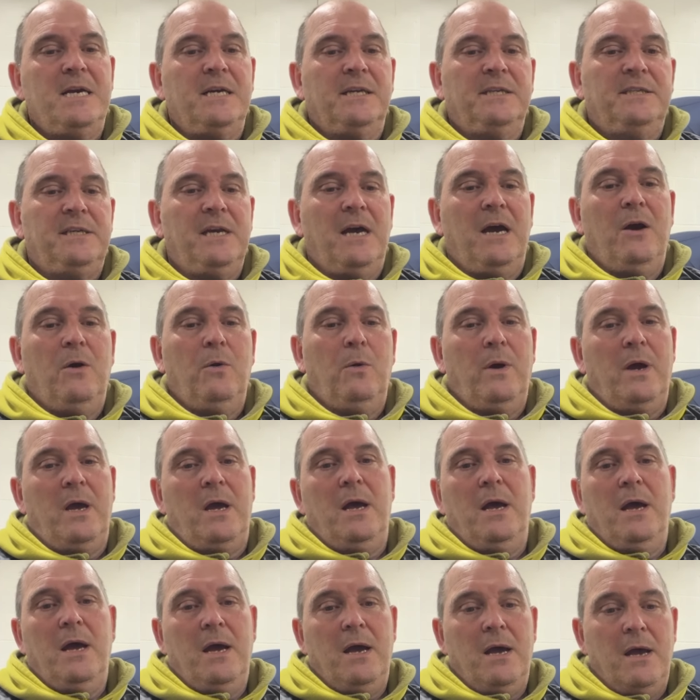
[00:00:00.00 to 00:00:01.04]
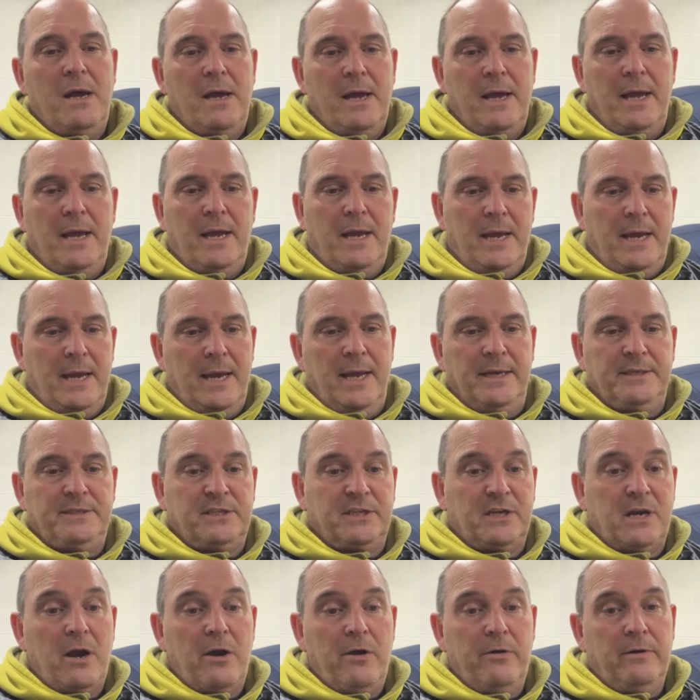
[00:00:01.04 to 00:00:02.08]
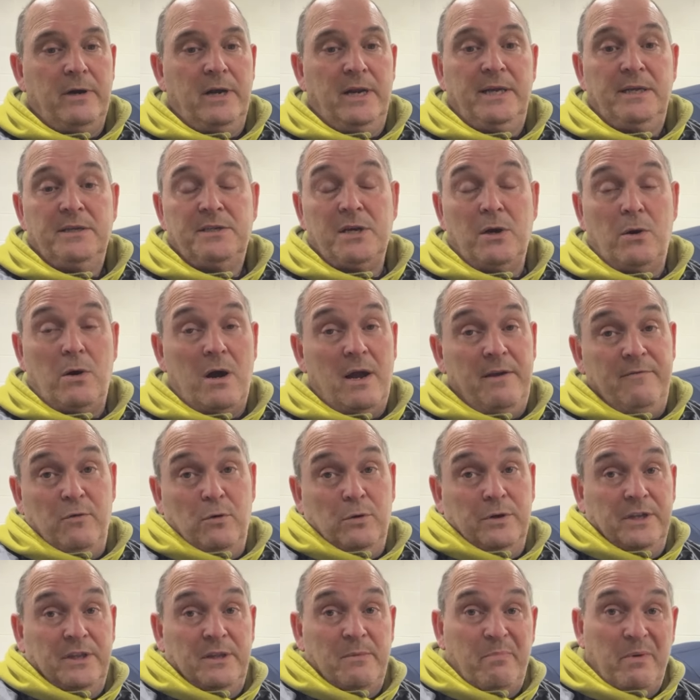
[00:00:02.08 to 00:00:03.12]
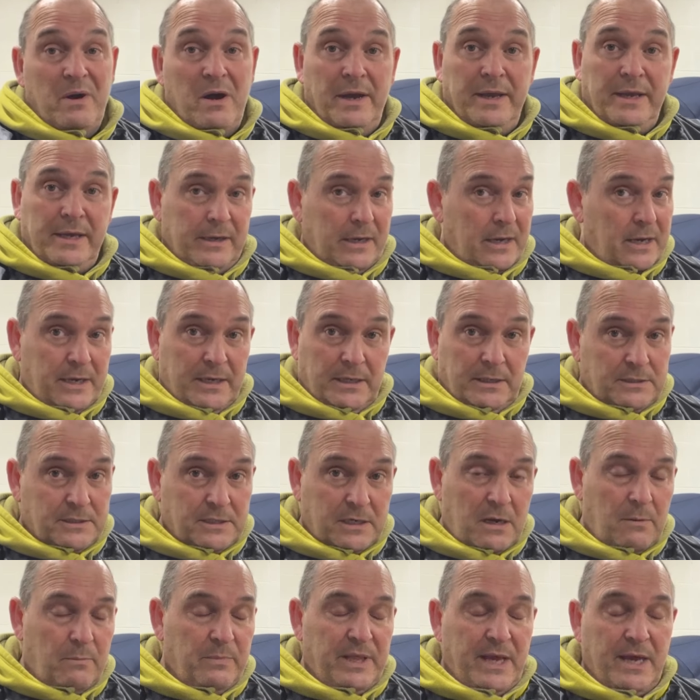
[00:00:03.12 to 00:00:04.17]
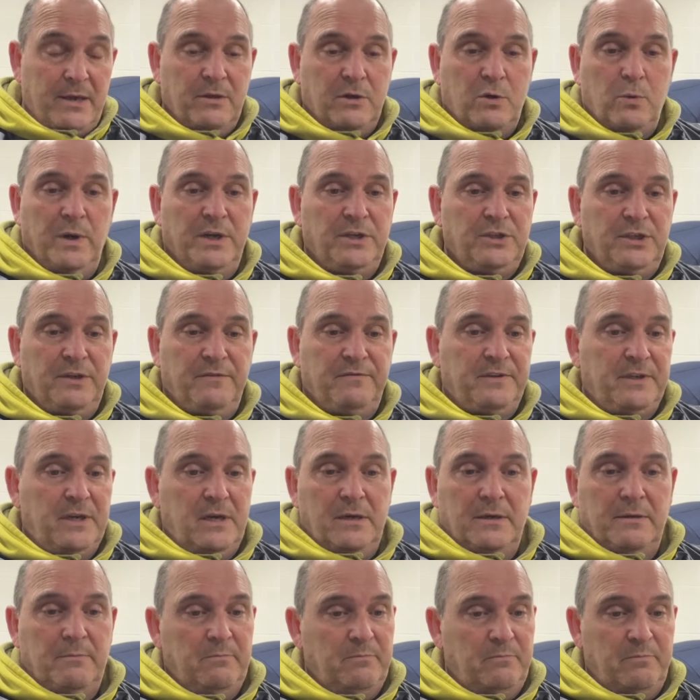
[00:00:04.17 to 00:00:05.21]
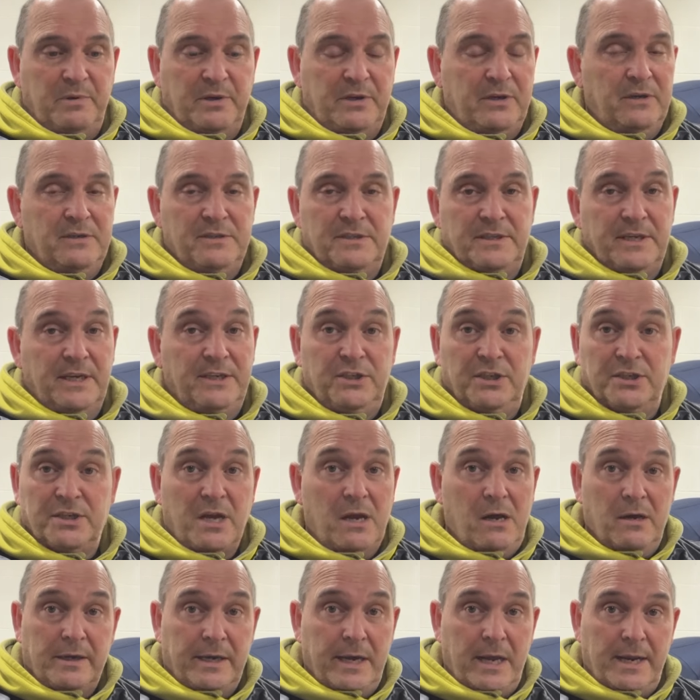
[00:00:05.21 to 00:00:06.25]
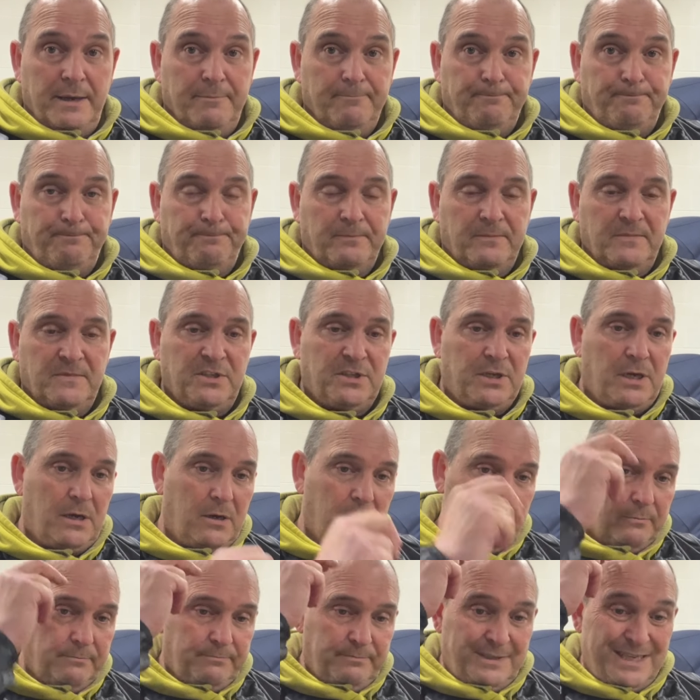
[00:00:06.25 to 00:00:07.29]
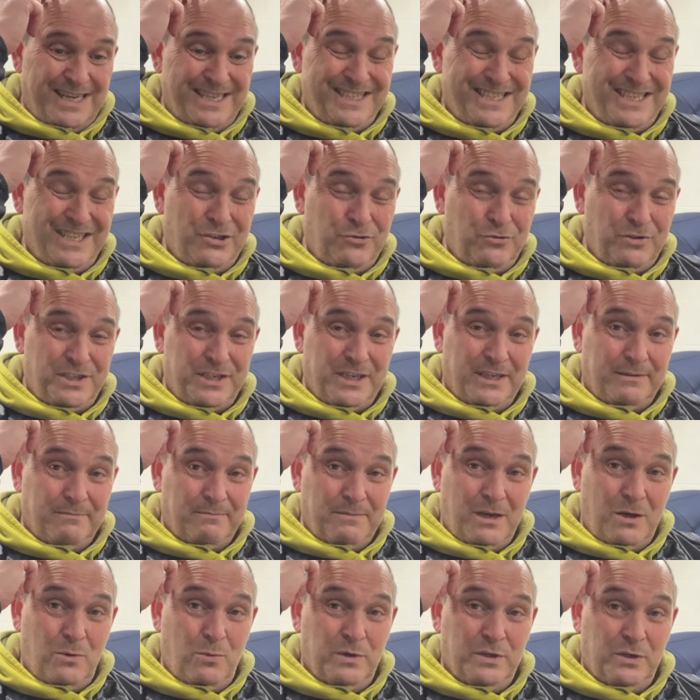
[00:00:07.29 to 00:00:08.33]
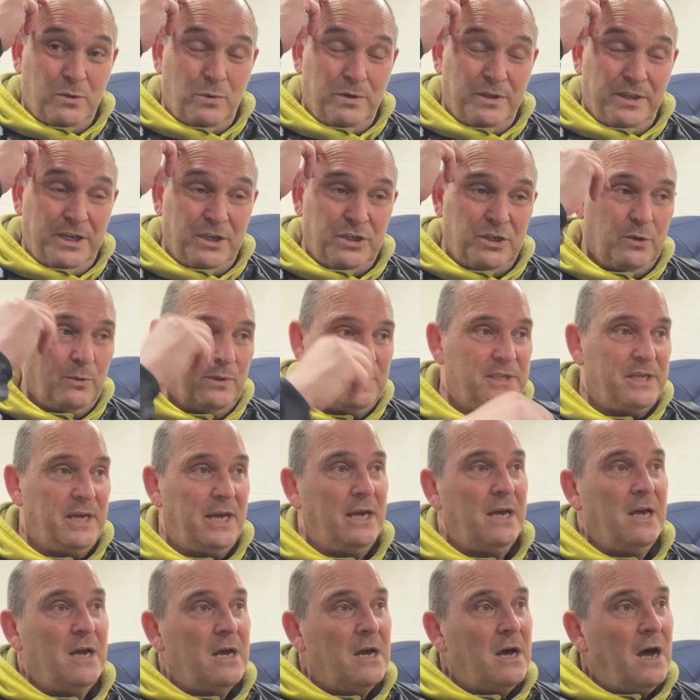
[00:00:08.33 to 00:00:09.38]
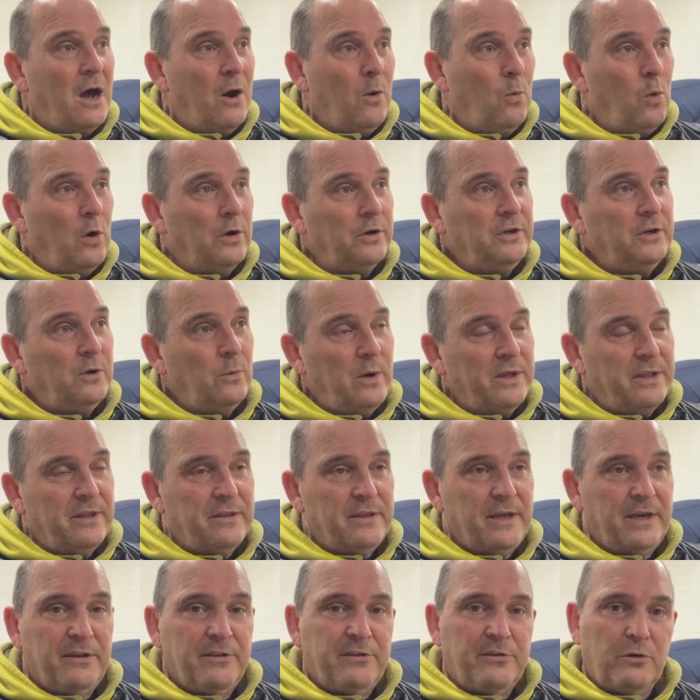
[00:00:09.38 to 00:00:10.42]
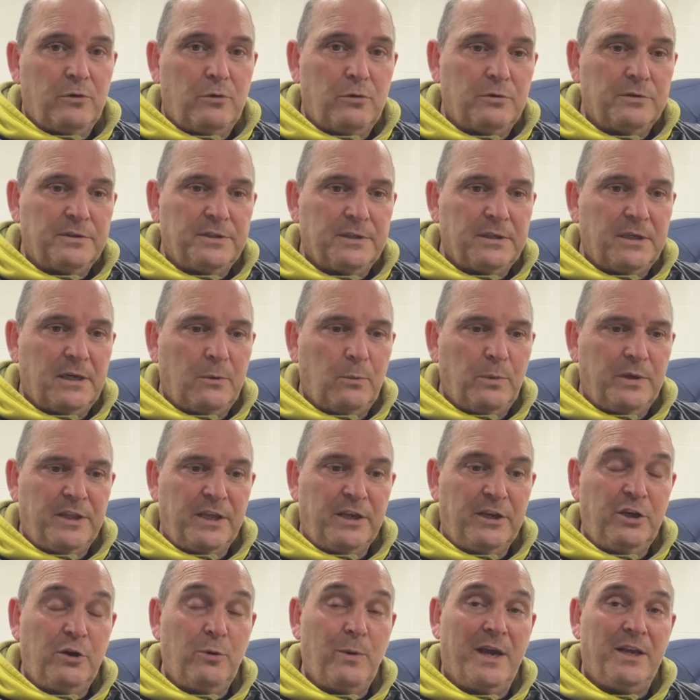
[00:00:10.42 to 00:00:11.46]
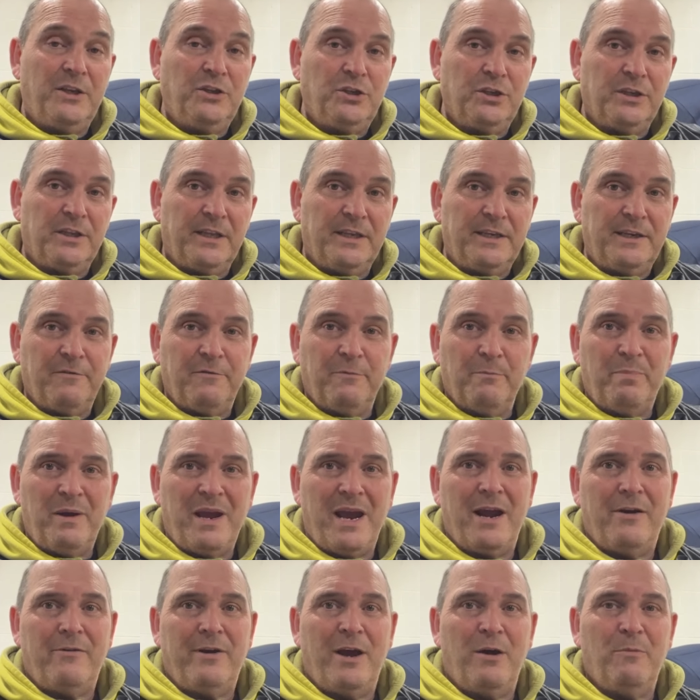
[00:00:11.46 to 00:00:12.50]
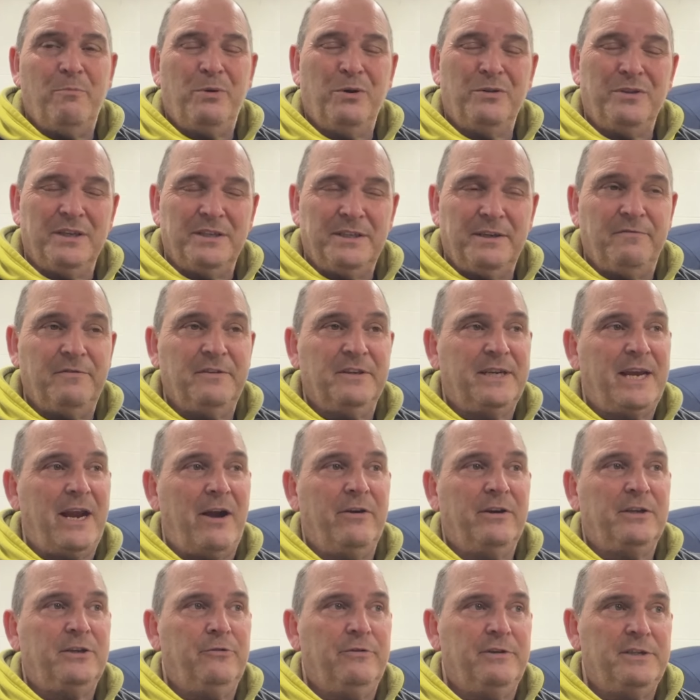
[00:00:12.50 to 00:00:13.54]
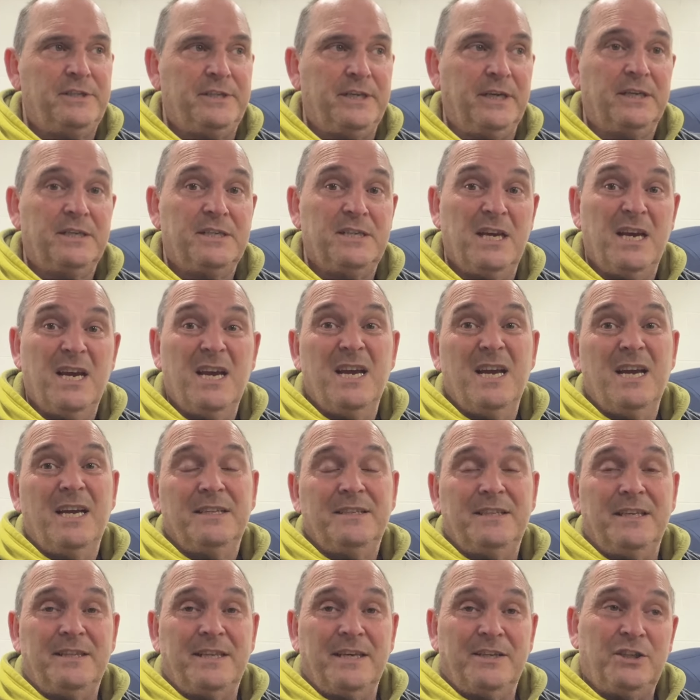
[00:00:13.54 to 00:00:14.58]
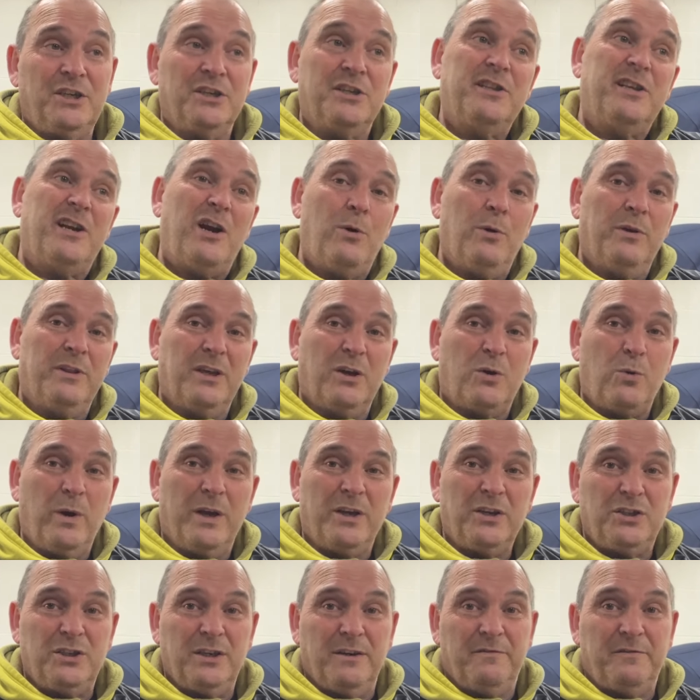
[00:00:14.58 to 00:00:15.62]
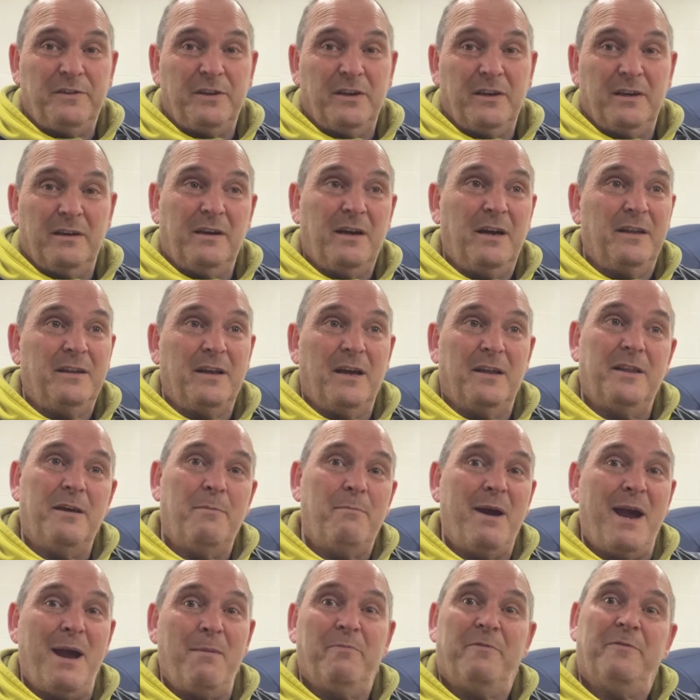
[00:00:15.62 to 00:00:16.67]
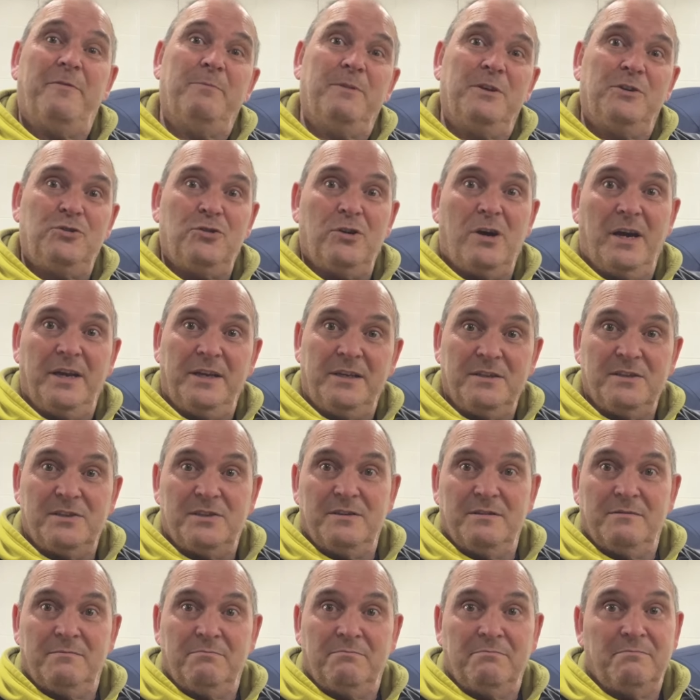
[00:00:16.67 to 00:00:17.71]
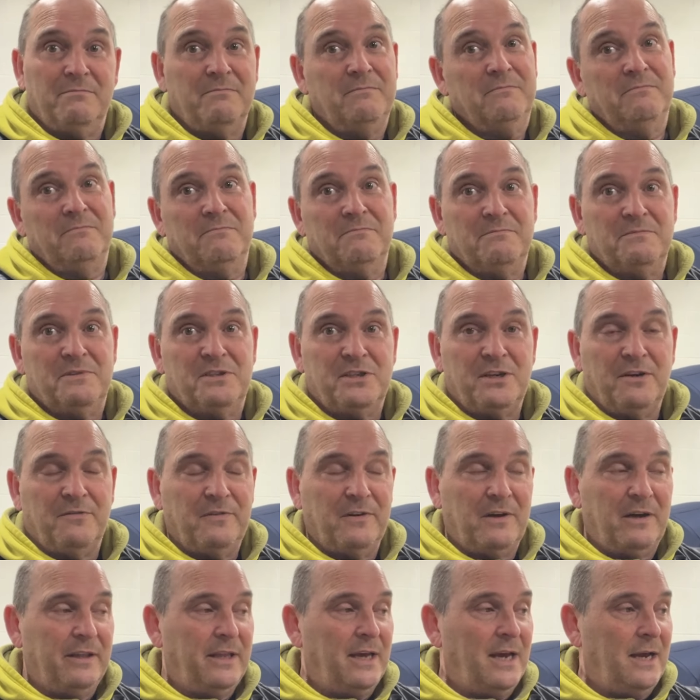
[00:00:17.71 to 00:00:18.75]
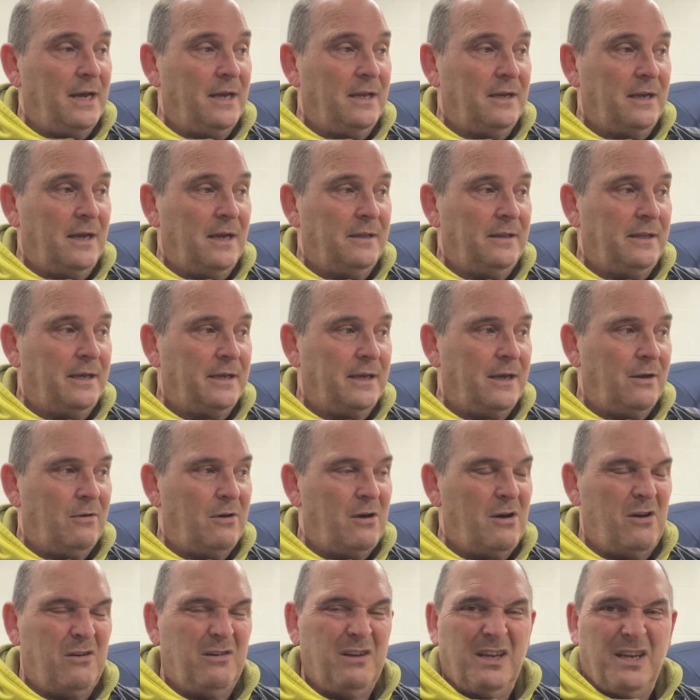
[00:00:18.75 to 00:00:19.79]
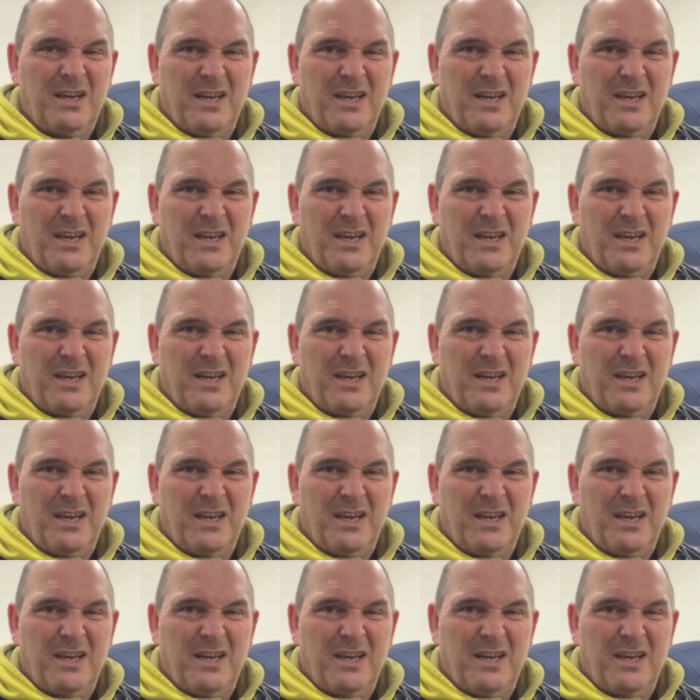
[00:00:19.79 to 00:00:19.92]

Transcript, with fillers: So uh, it's currently, so I've ordered the bike and it's come without the quick shifter because they just can't get it. So that's interesting. I wonder what the issue is there. I wonder whether they thought uh, with the new engine, the different power output, the different characteristics, did they just throw on the quick shifter and, and the map from the tridents and stuff like that and, and then go, oh,